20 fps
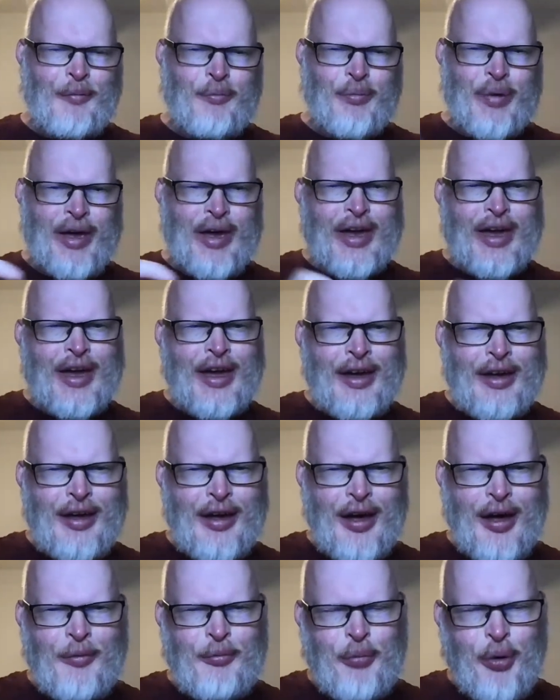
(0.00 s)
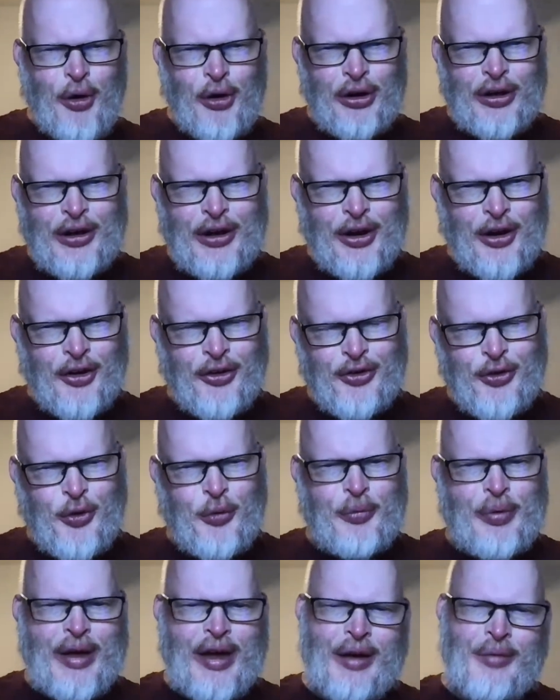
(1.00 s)
being a polyglot or
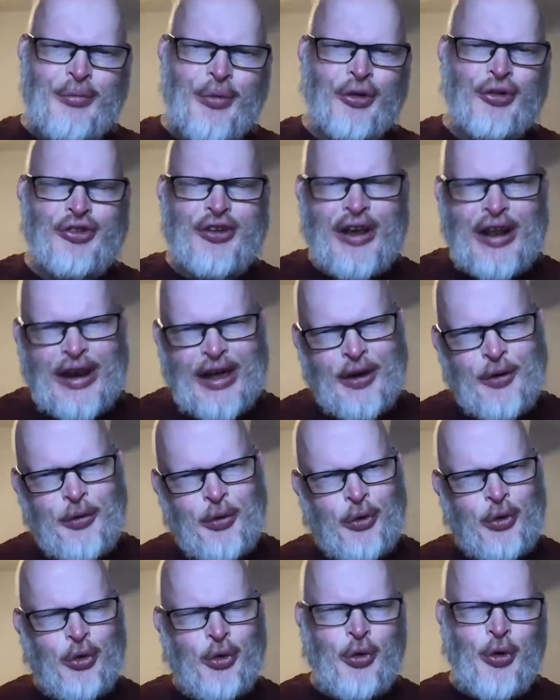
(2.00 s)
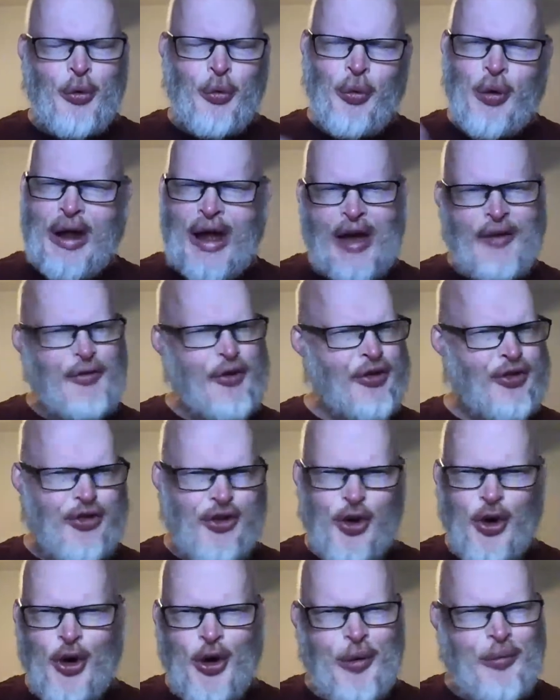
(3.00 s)
being multilingual or whatever
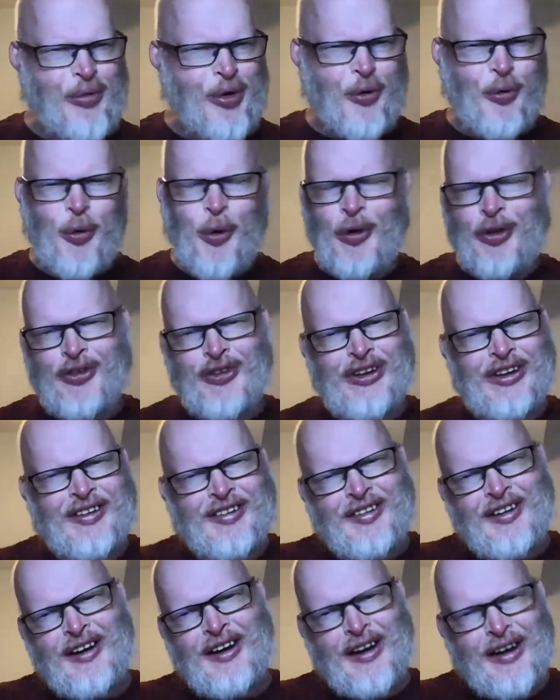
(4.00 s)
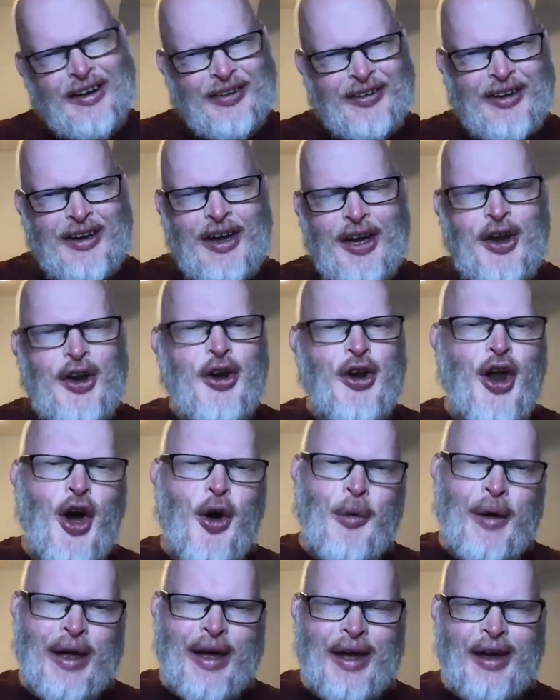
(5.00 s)
term you want to decide,
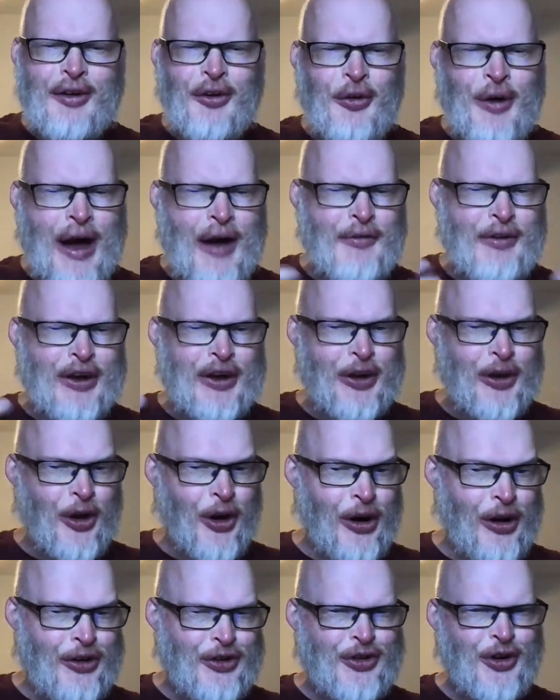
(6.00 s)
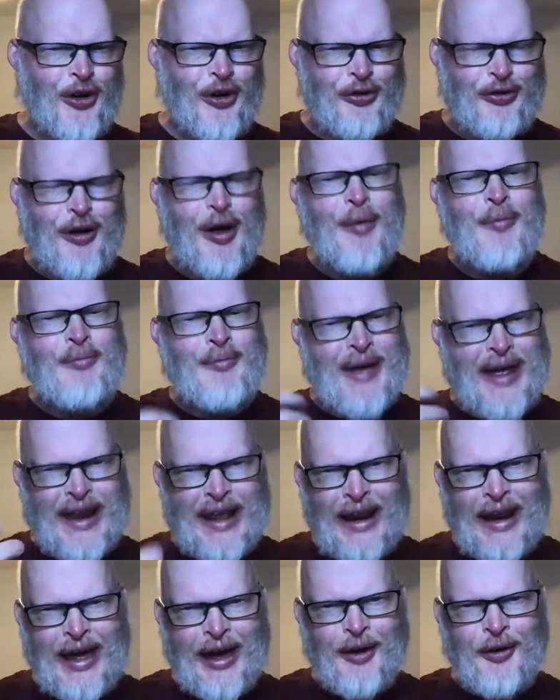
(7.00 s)
knowing or having knowledge of
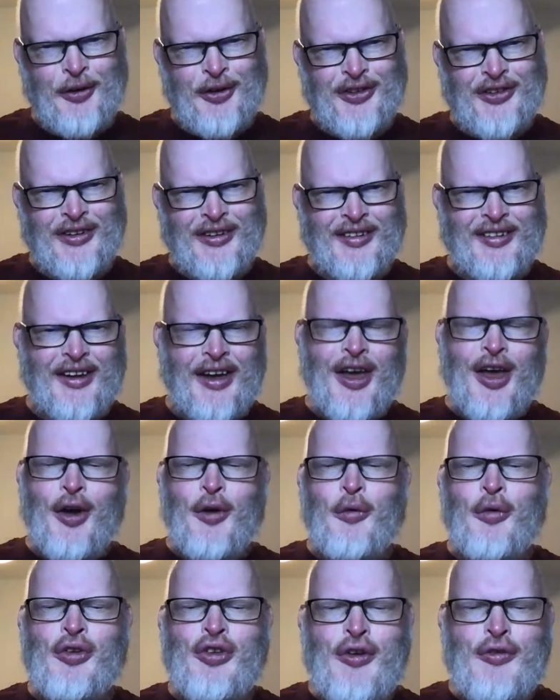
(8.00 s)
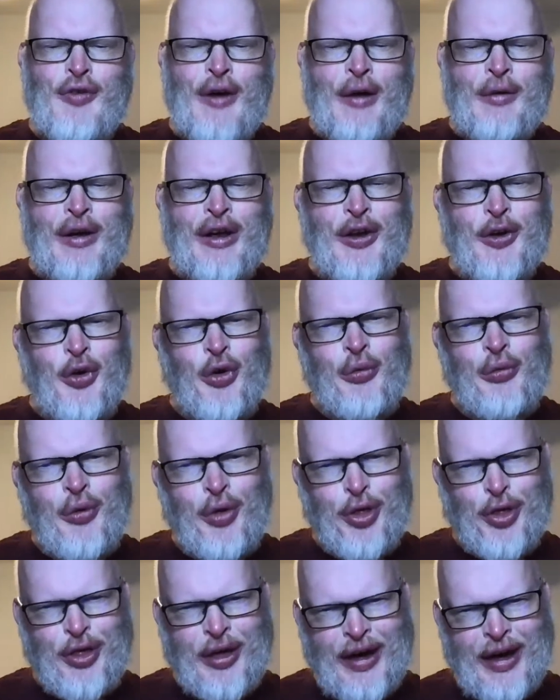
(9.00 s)
many languages was a very
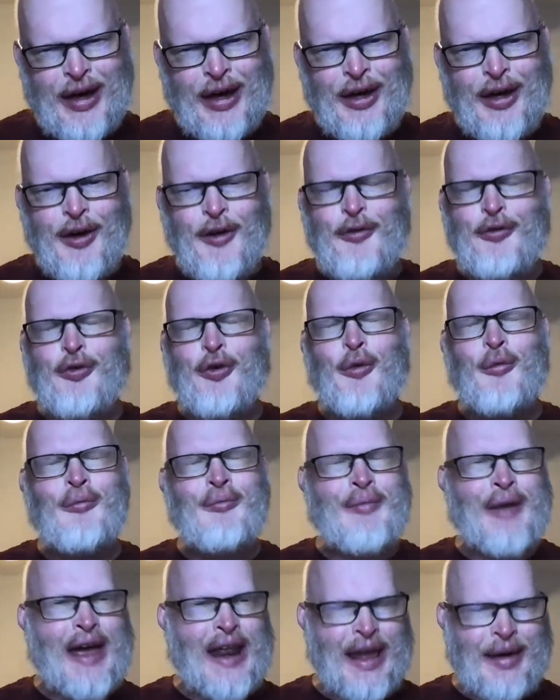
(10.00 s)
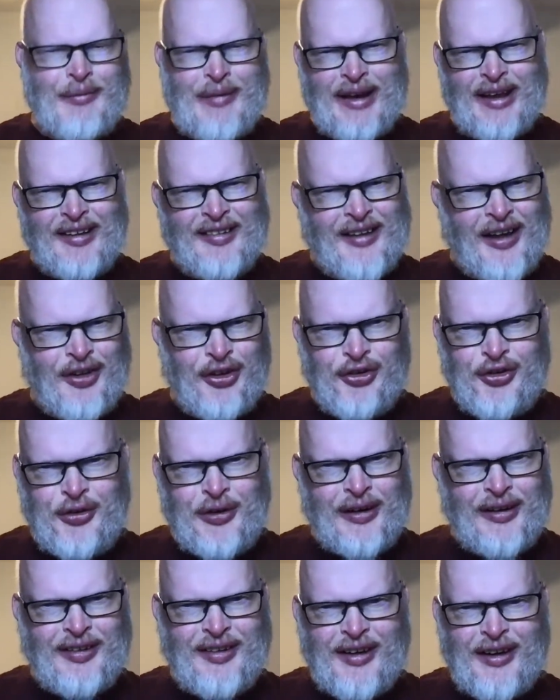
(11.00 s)
normal thing for many, many
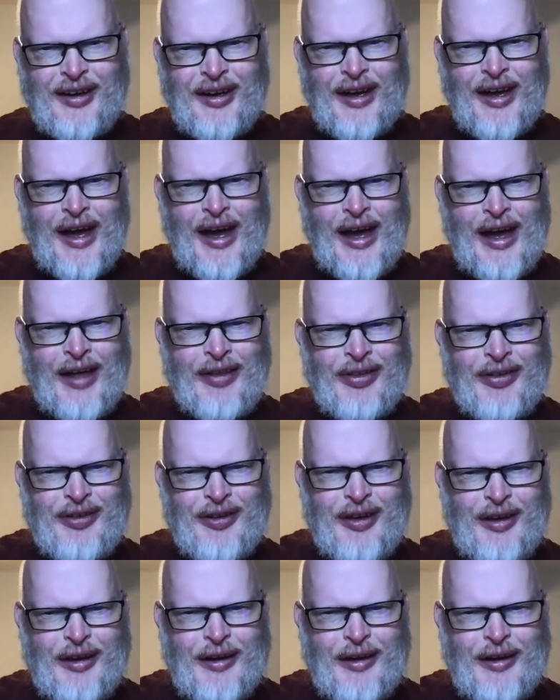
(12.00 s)
centuries. And